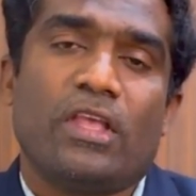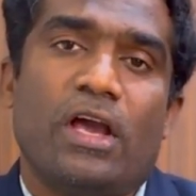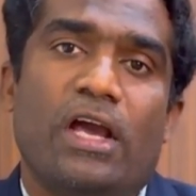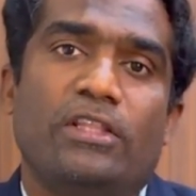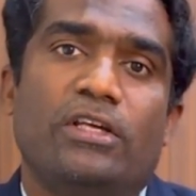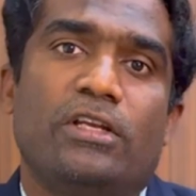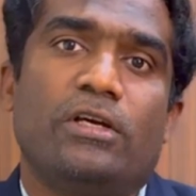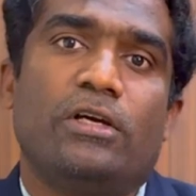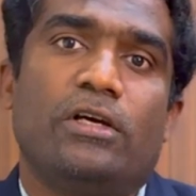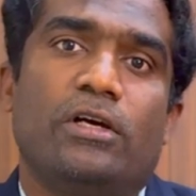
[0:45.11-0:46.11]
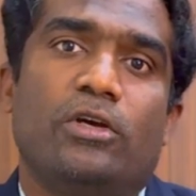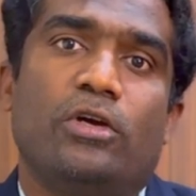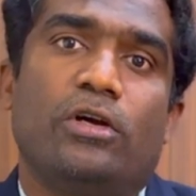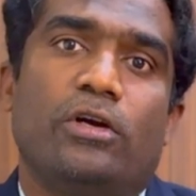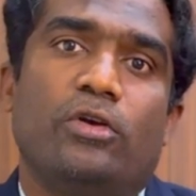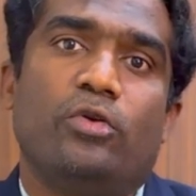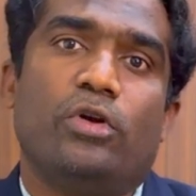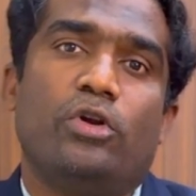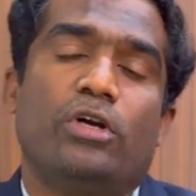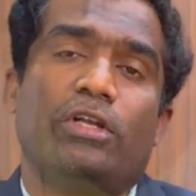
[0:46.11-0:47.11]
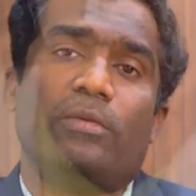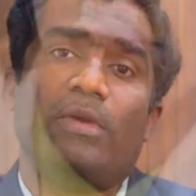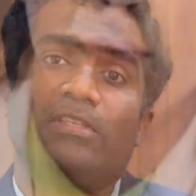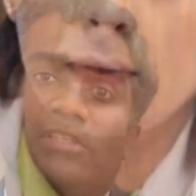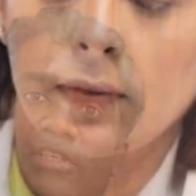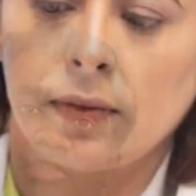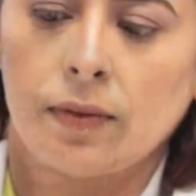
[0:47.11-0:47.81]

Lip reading: either your doctor may suggest